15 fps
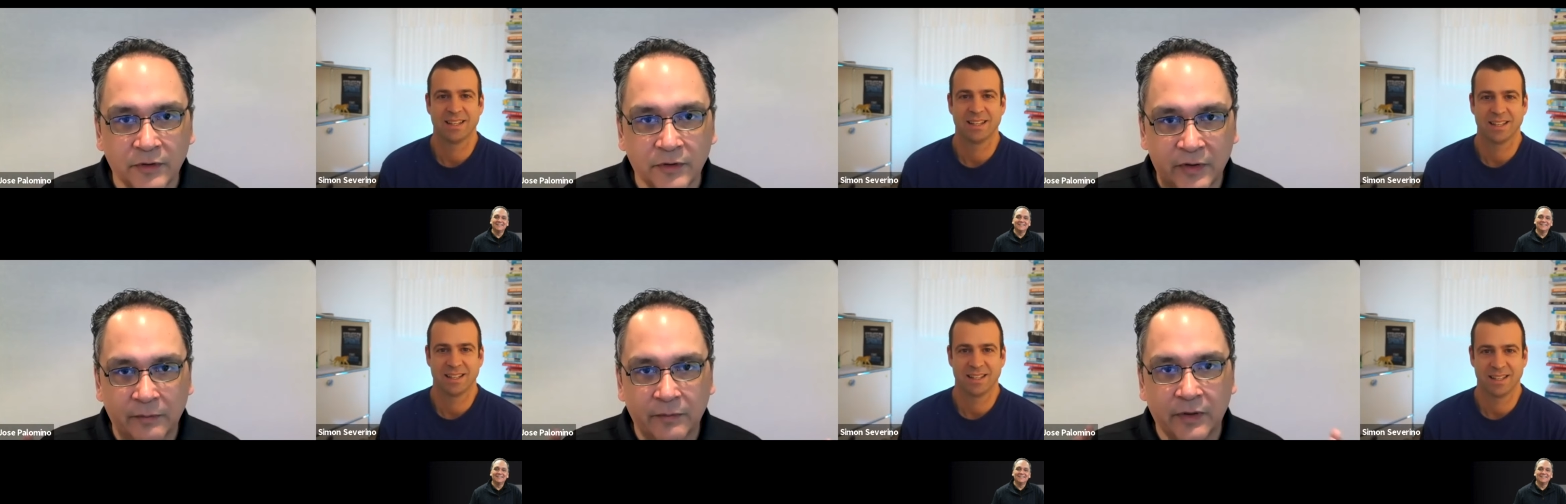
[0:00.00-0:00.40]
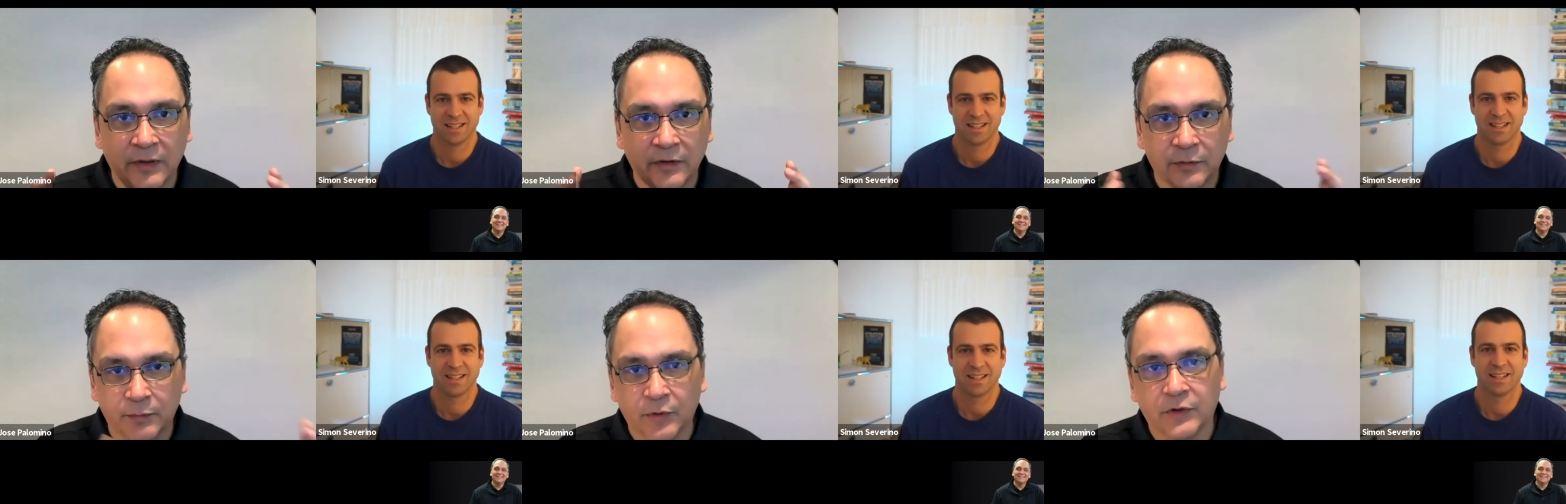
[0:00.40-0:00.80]
Speaker 1: something
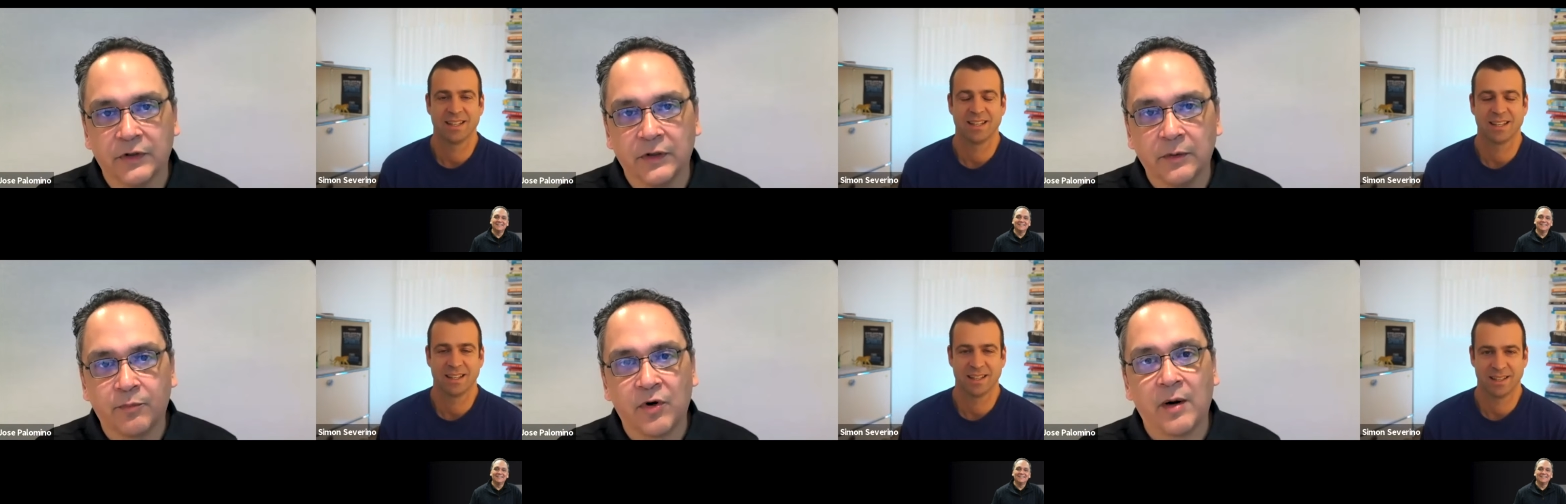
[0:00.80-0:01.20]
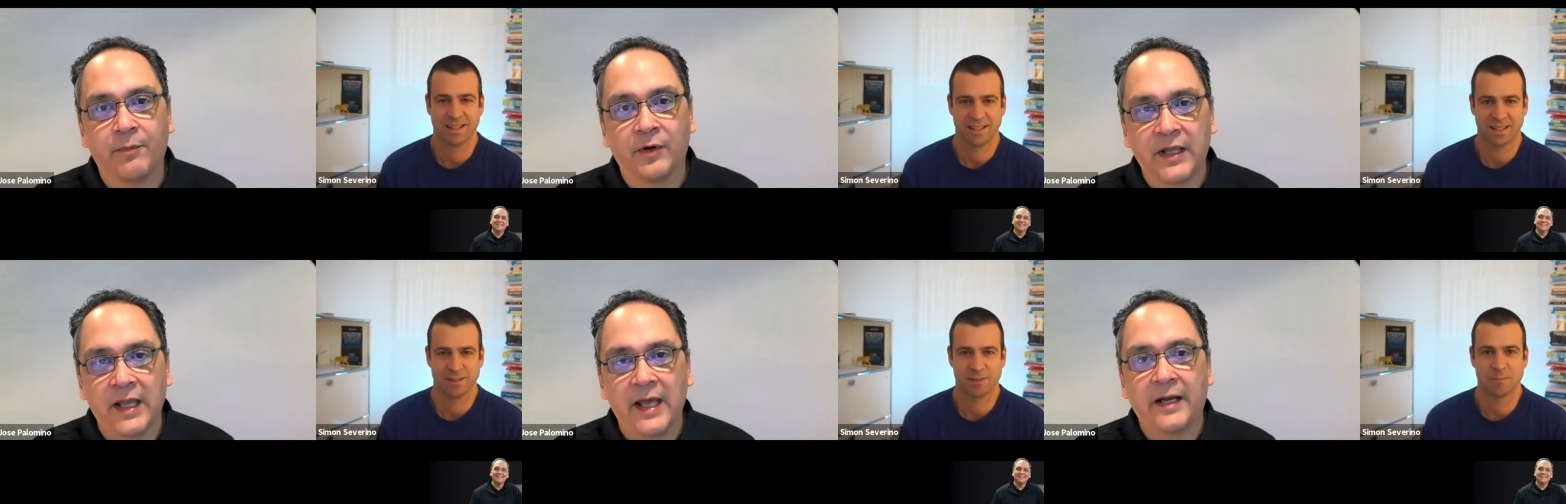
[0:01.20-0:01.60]
is booked in the proper
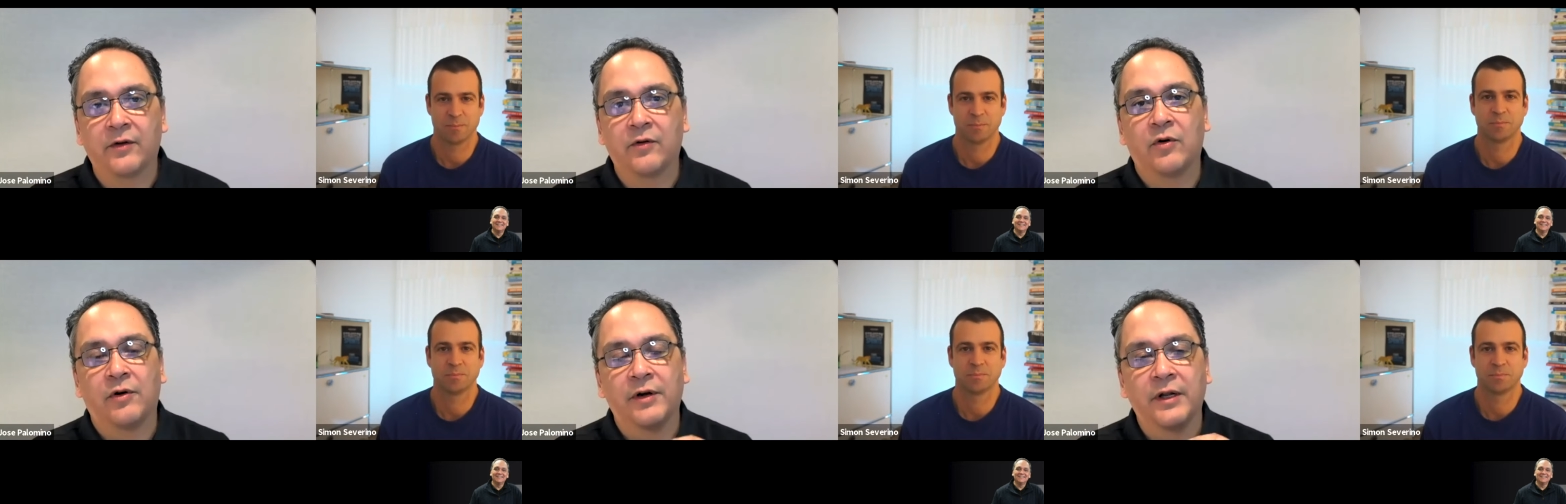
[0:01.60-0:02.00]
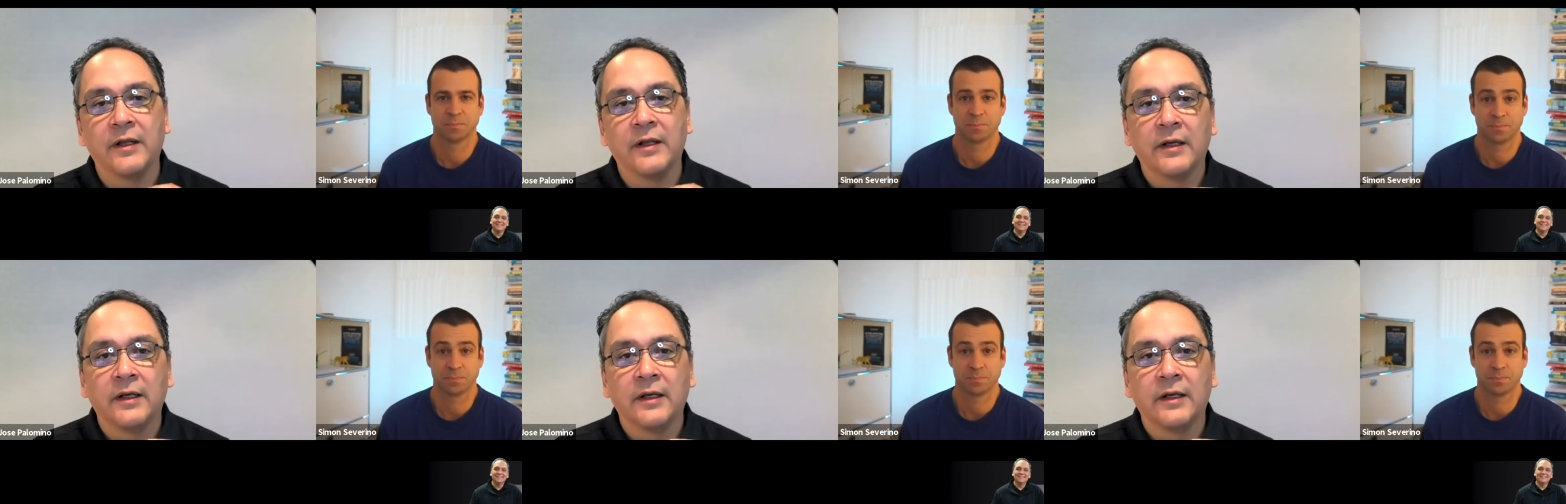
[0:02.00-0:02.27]
category.